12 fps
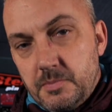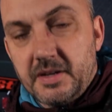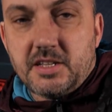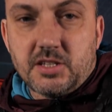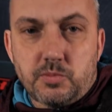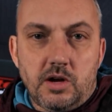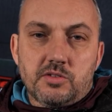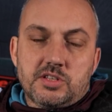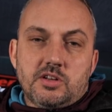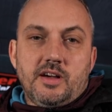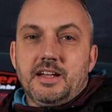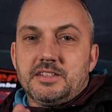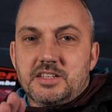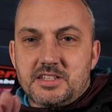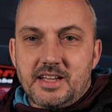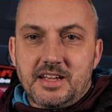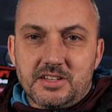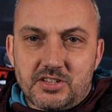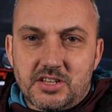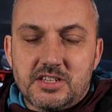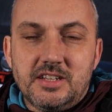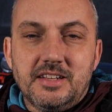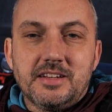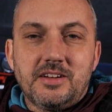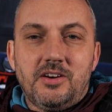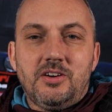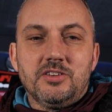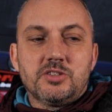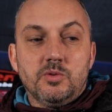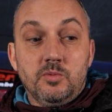me because whilst I understand that Jesse Lingard